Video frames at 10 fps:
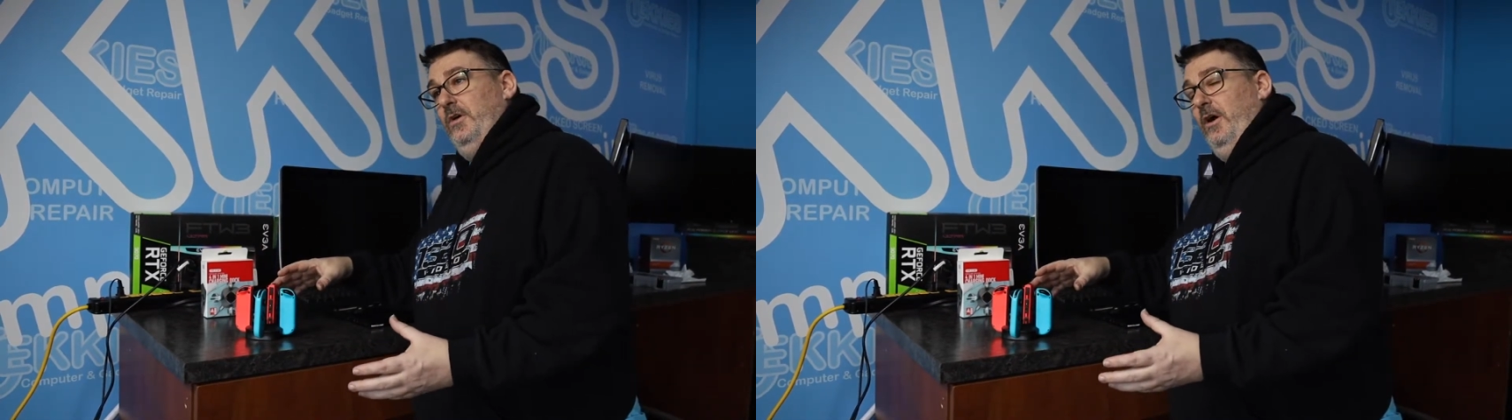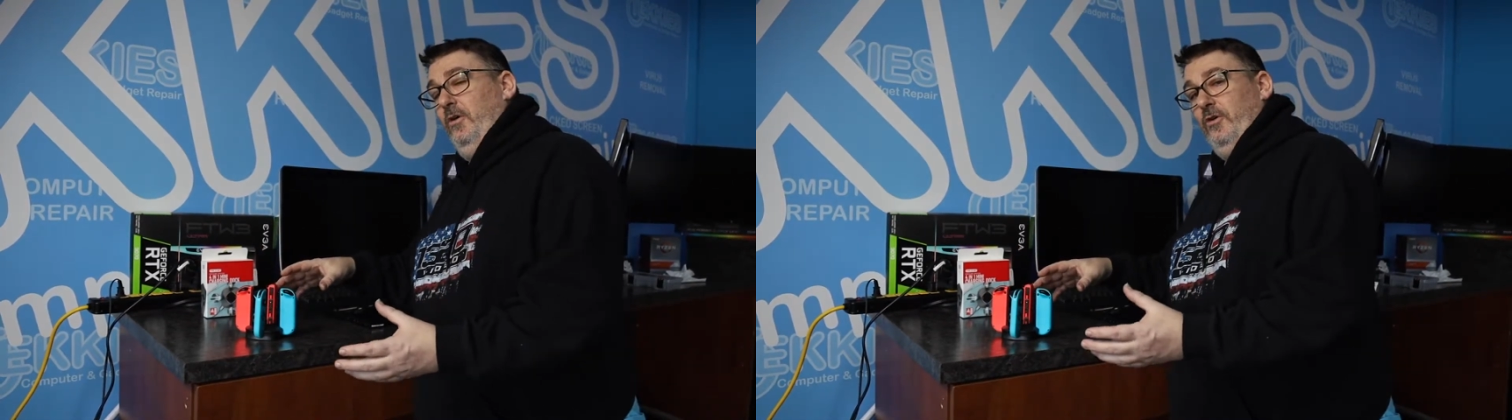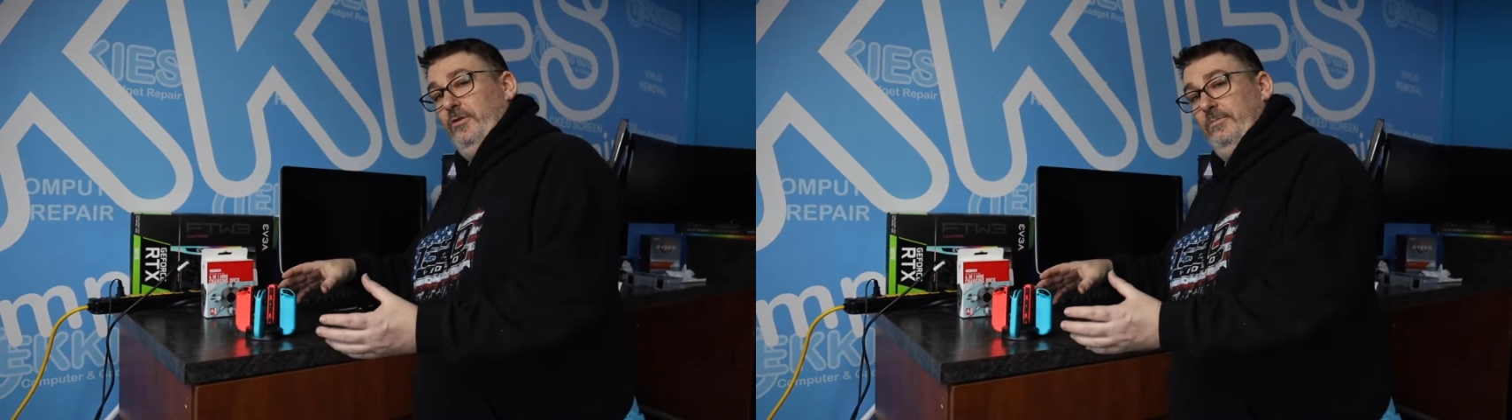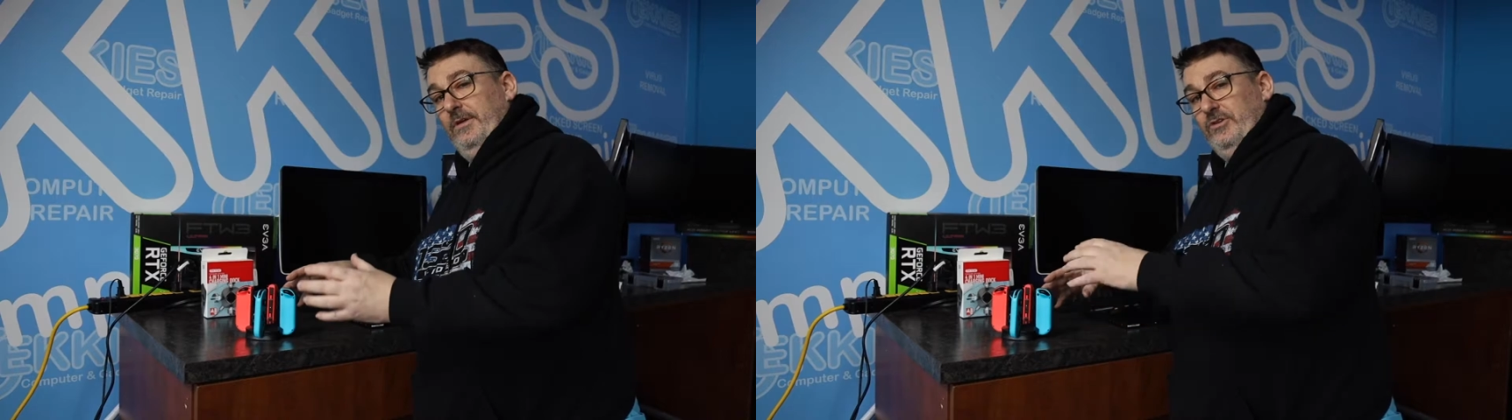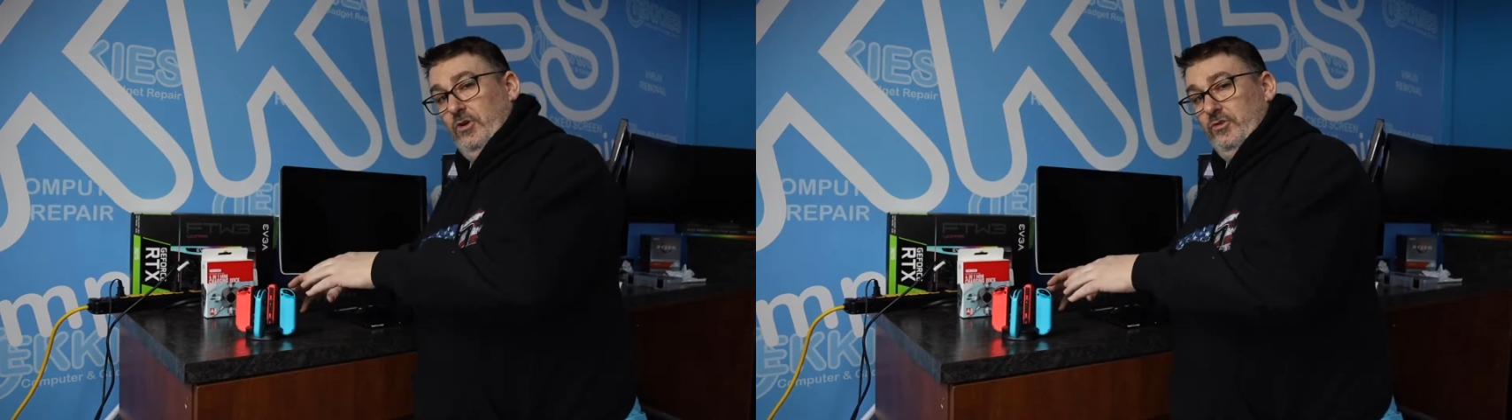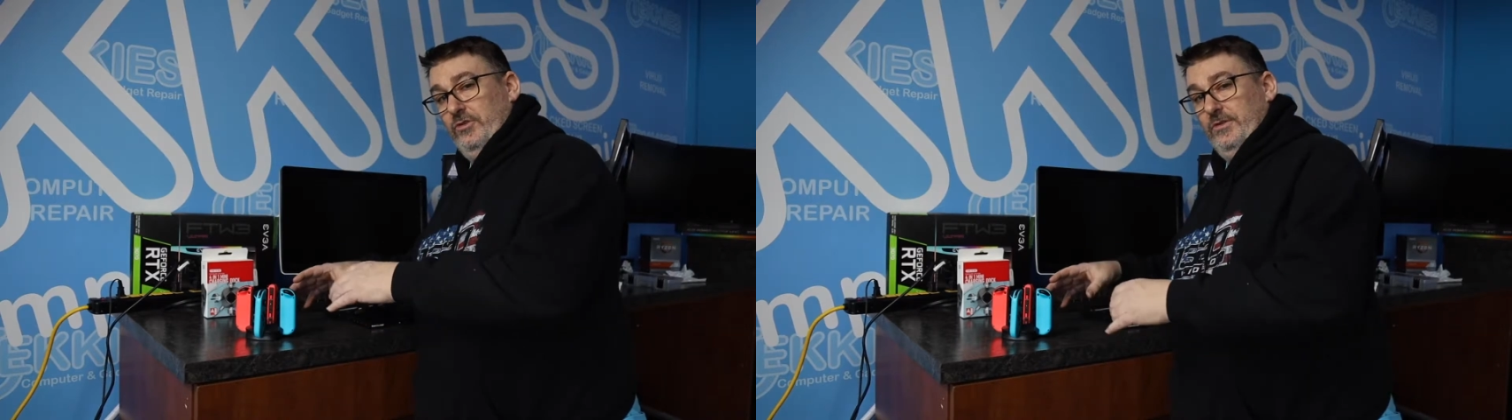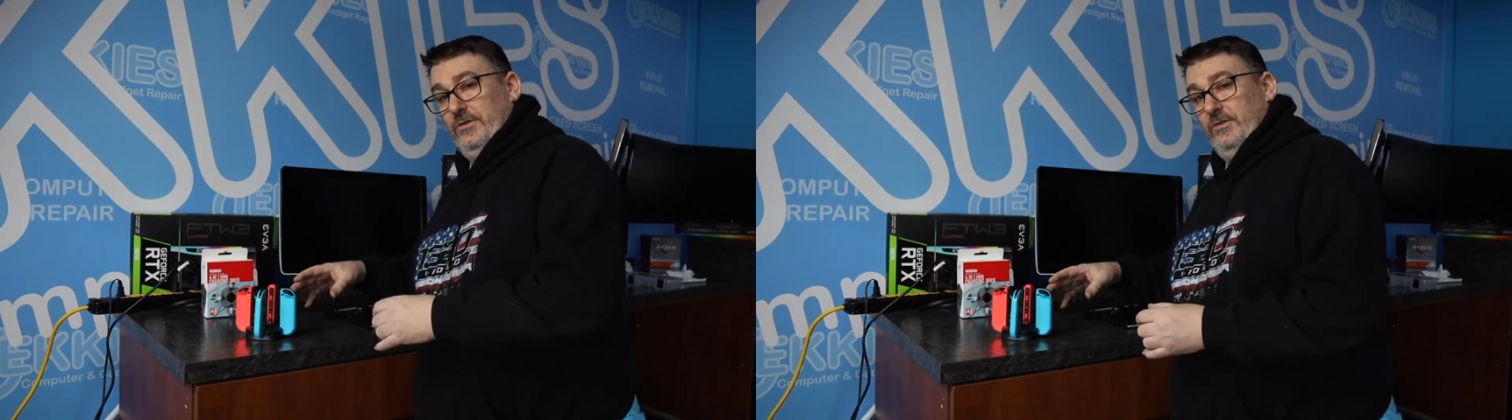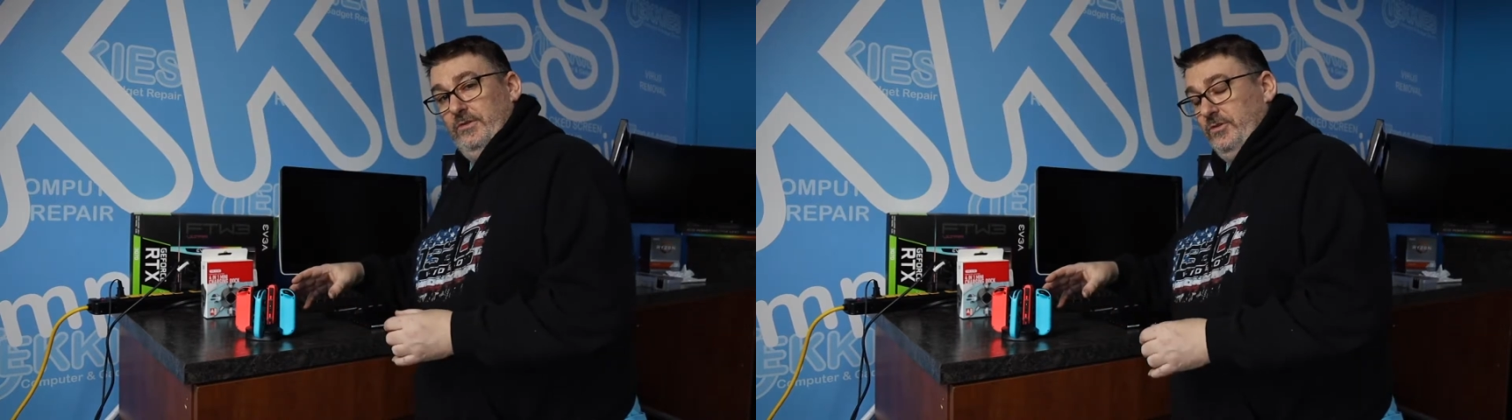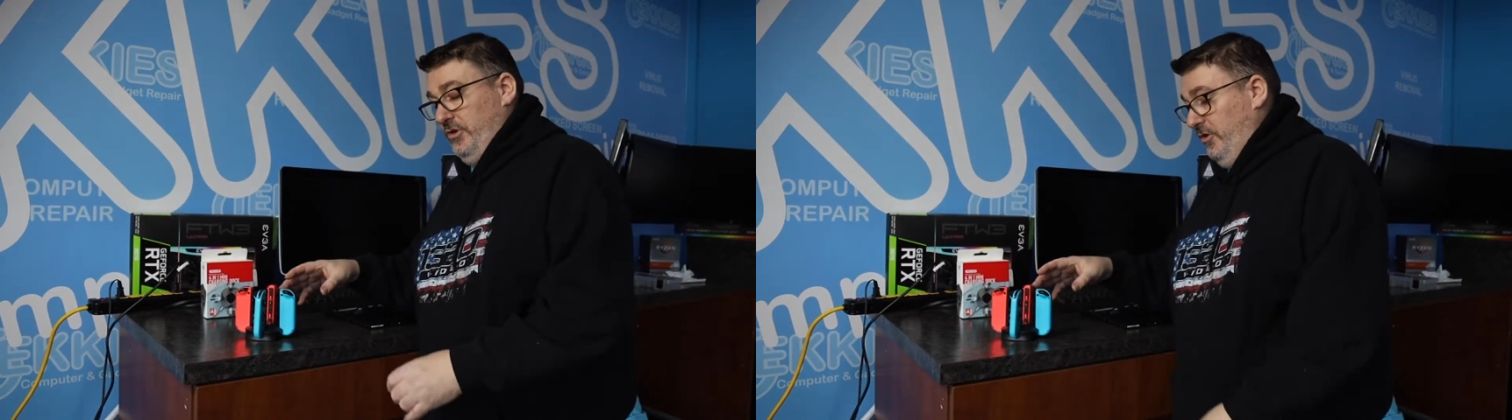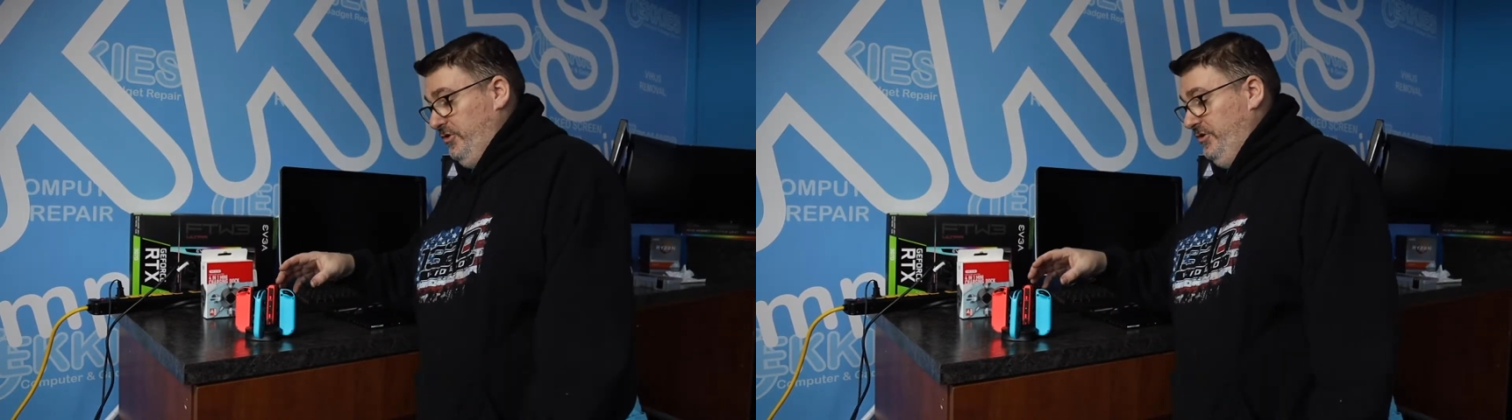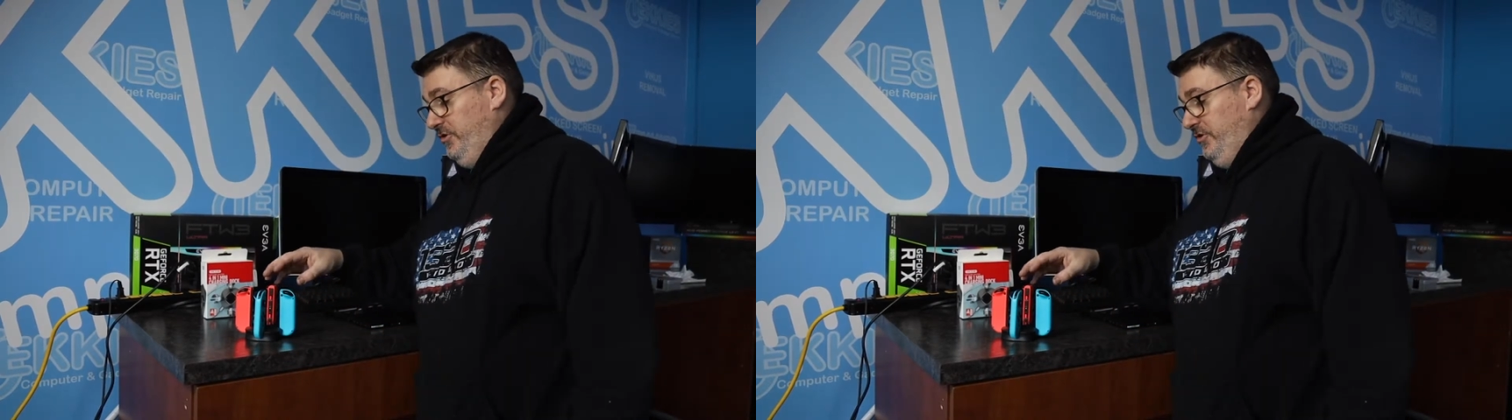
algorithm that charges the charging